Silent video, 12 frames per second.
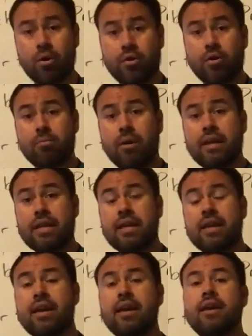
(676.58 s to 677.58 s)
your money,
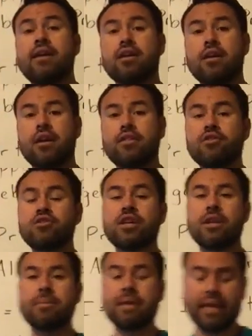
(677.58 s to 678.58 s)
there's going
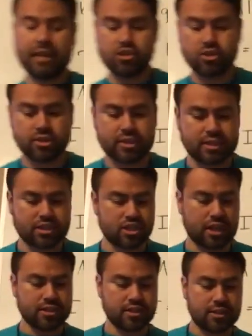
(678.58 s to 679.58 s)
to be interest
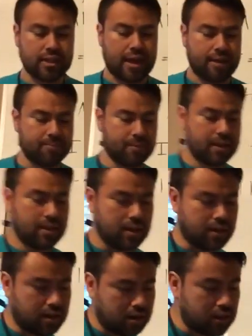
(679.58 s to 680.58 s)
exchange in that
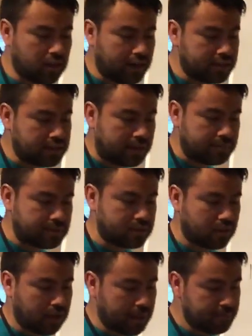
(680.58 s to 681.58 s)
a lot of times.
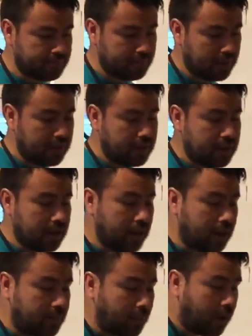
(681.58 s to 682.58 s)
Okay,
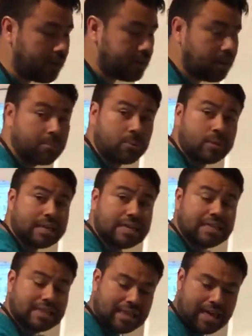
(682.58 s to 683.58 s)
on number
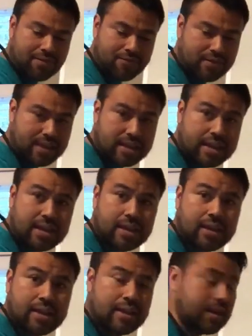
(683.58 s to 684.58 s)
11.
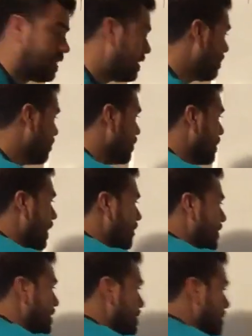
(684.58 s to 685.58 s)
Number
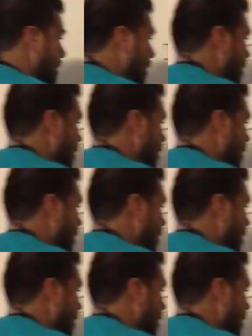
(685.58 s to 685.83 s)
11 is kind